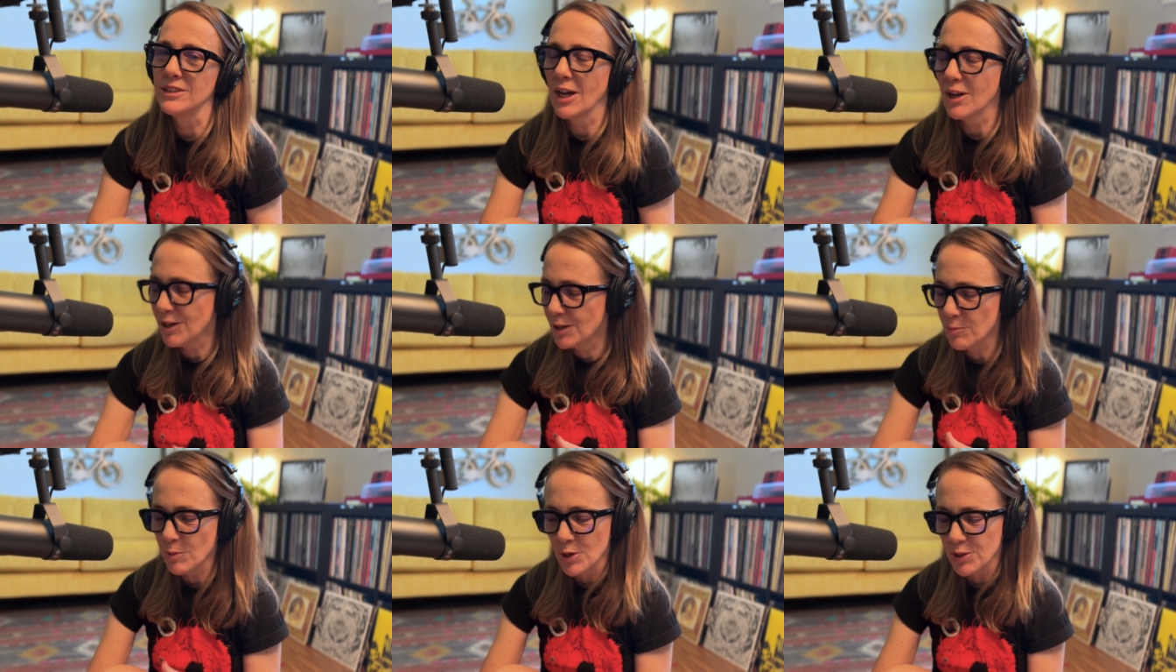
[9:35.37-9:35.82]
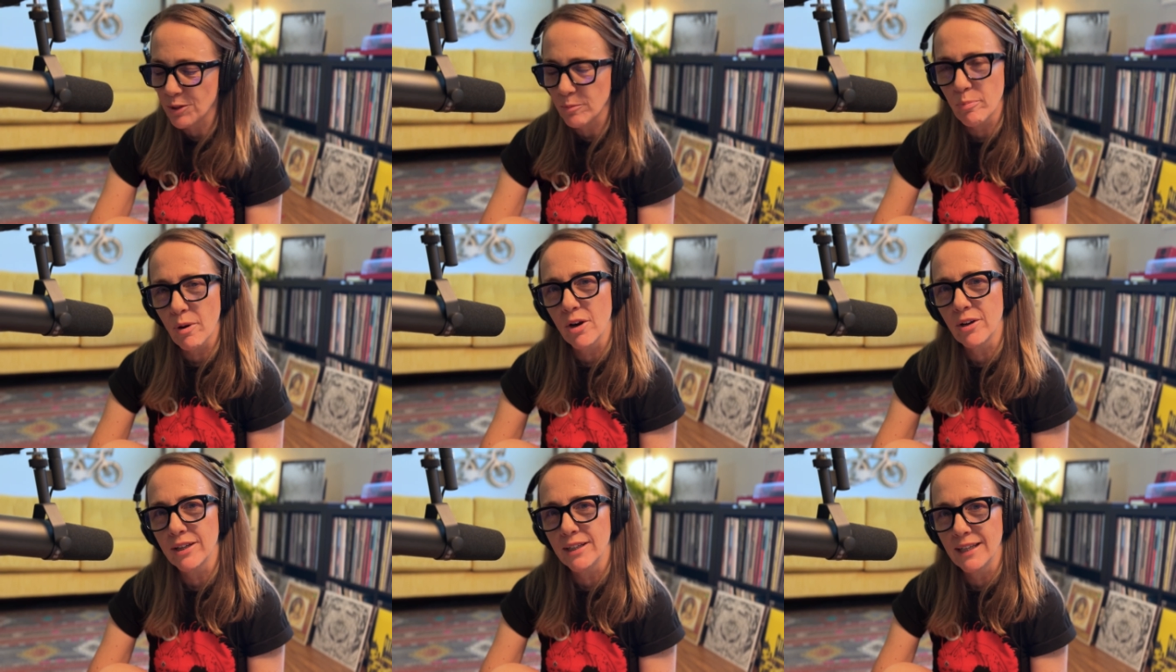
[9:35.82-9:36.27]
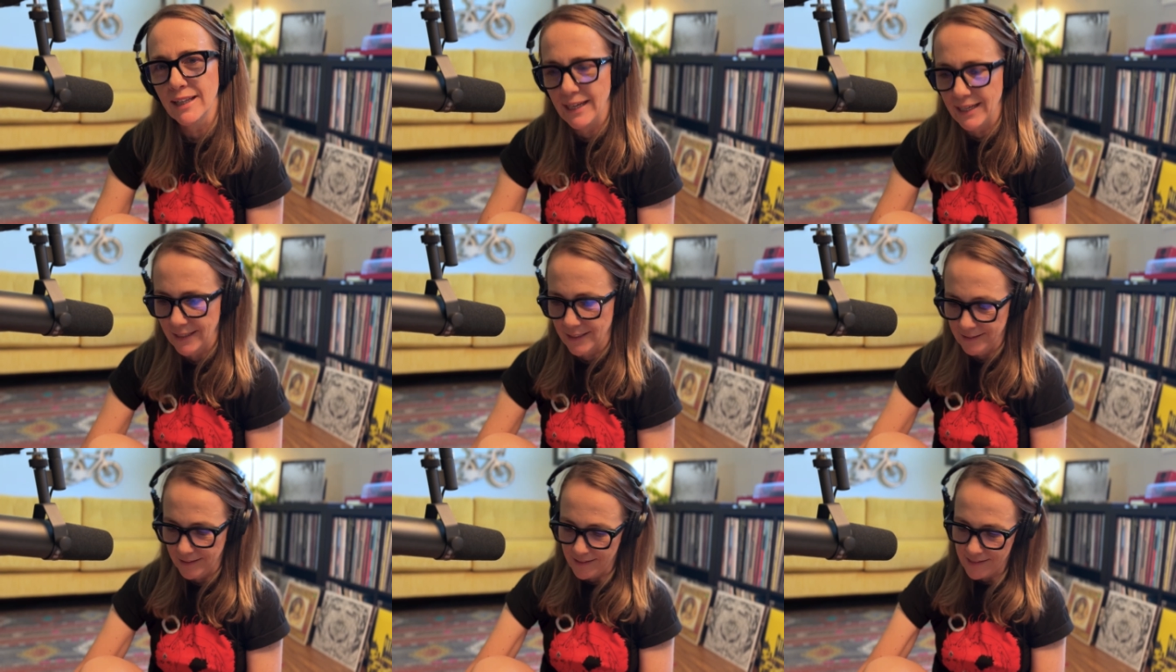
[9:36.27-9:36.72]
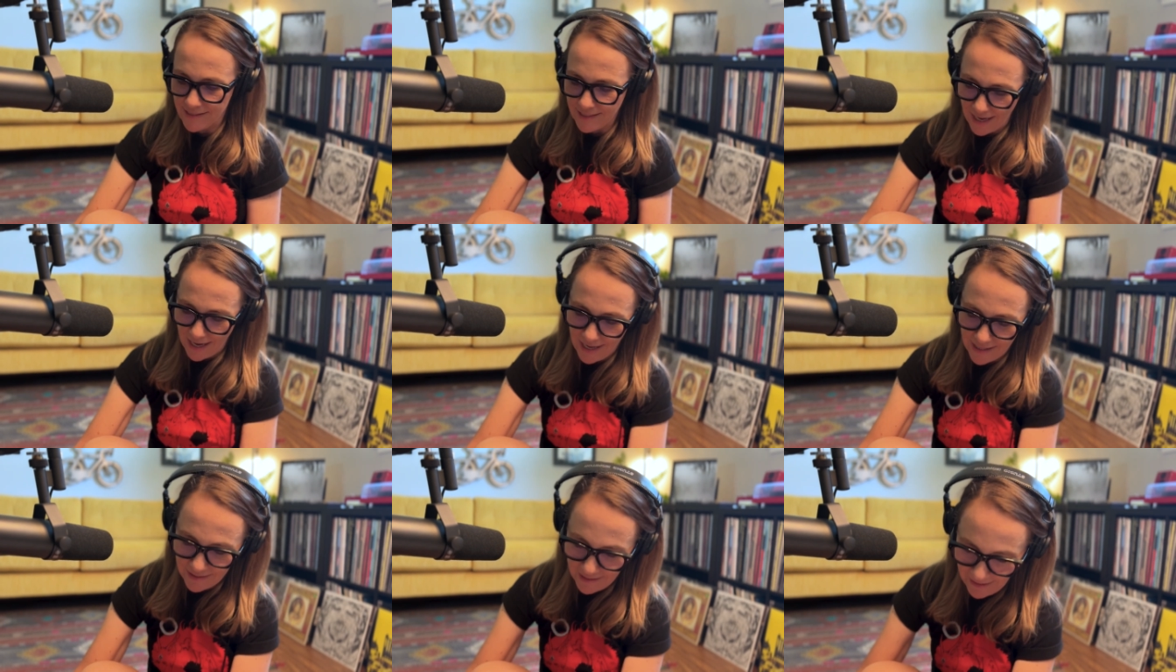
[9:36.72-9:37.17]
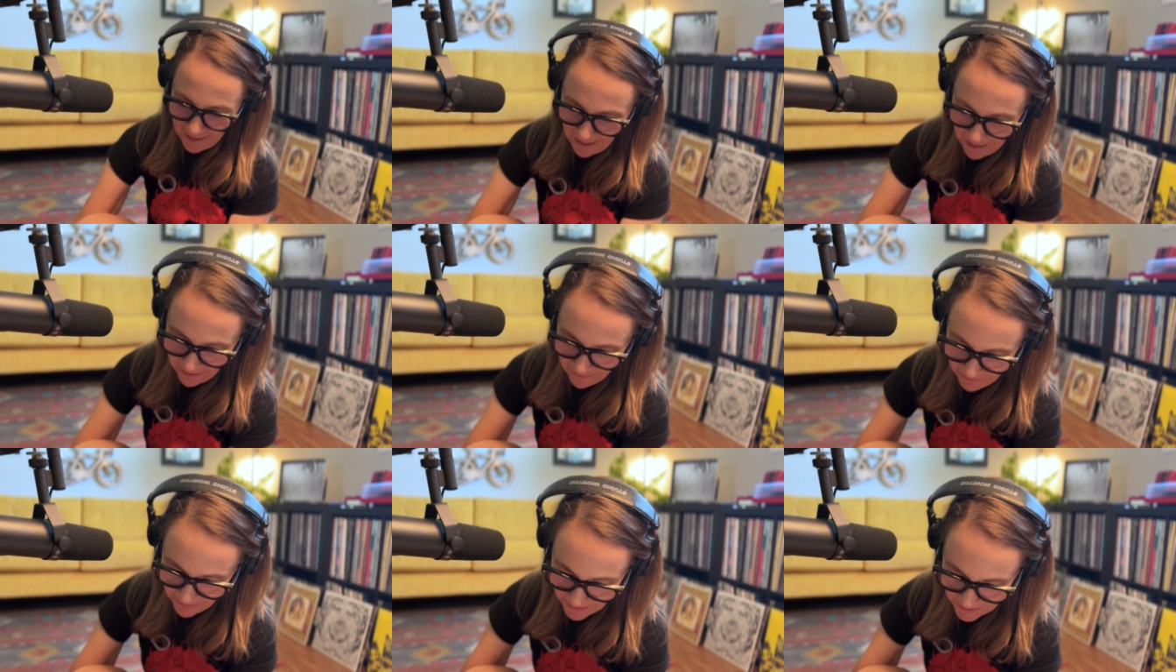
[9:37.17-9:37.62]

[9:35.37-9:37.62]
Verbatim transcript: Totally worth the broken leg and the scar that I have